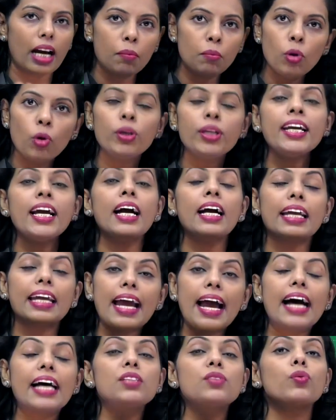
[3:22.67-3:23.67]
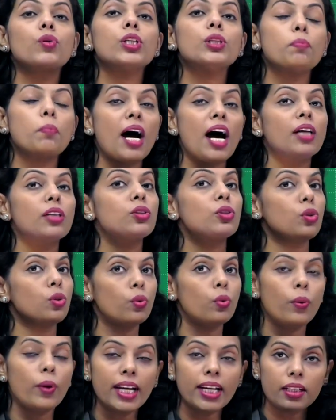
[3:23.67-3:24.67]
ammonia gas was passed
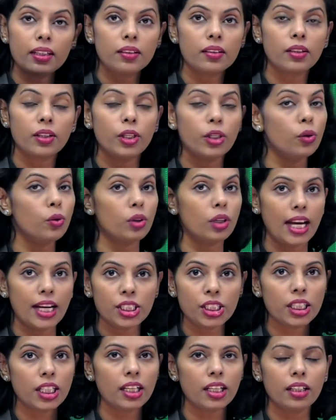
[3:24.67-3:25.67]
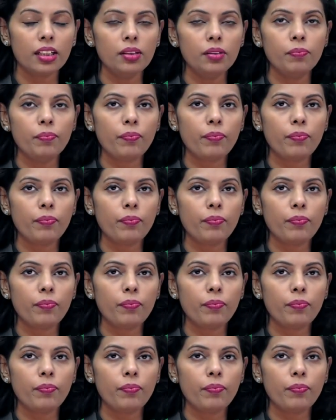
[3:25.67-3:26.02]
through it, neutralization occur.